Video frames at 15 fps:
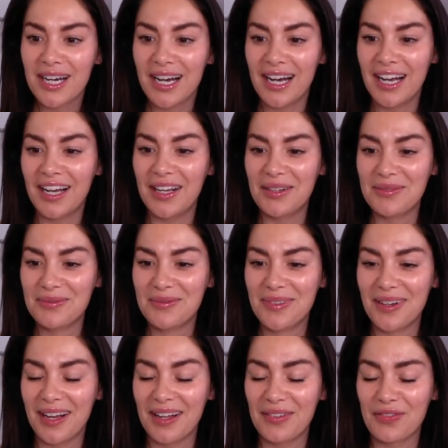
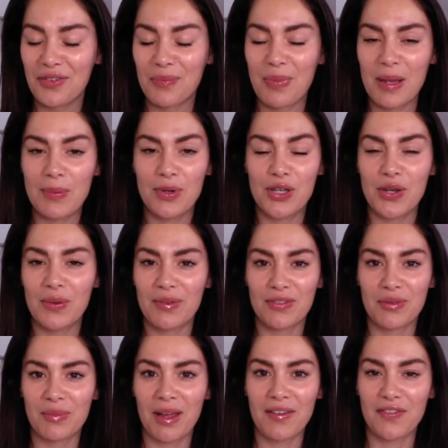from people queuing
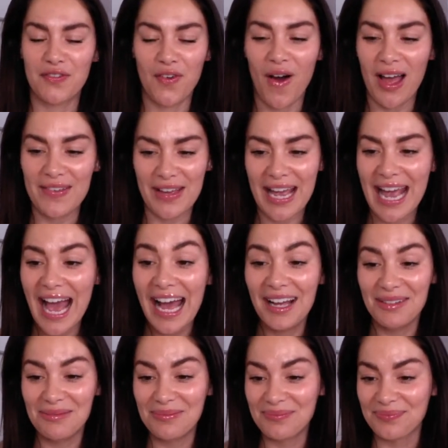from like 5
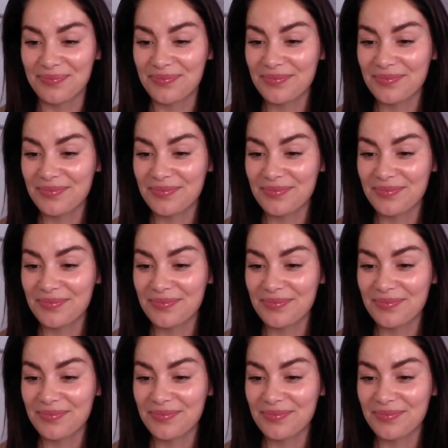a.m.